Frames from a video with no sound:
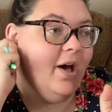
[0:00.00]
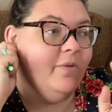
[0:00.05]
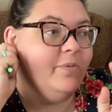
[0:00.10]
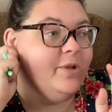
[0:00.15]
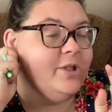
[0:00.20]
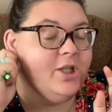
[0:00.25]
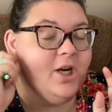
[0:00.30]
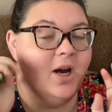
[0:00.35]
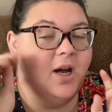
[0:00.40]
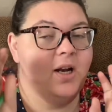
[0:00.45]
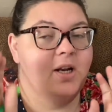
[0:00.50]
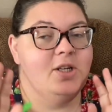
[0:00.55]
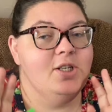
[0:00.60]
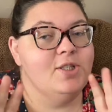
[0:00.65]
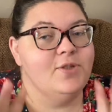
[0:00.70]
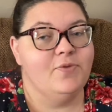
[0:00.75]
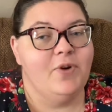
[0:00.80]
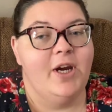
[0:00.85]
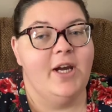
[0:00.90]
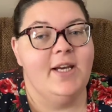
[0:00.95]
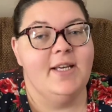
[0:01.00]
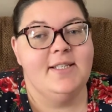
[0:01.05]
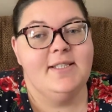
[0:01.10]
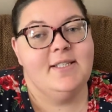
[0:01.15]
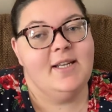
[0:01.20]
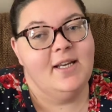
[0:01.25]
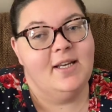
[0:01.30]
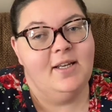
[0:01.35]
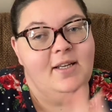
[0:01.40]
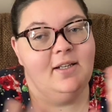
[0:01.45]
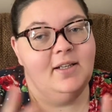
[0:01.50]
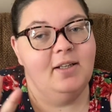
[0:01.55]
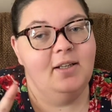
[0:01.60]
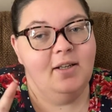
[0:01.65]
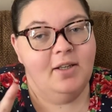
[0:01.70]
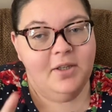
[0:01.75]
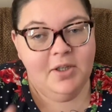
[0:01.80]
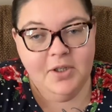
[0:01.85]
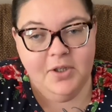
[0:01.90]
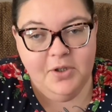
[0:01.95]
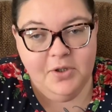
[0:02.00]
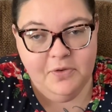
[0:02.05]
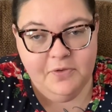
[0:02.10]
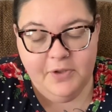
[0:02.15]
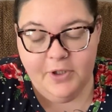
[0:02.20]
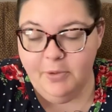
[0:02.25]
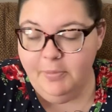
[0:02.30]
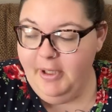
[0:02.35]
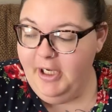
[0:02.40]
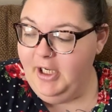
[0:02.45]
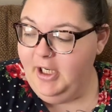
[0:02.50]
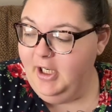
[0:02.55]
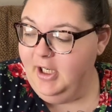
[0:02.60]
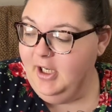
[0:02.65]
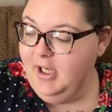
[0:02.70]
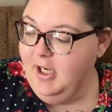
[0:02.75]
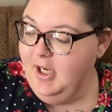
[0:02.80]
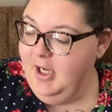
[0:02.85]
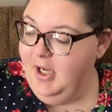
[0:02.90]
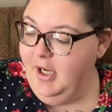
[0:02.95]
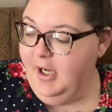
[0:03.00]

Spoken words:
I've been trying to just rest and feel better.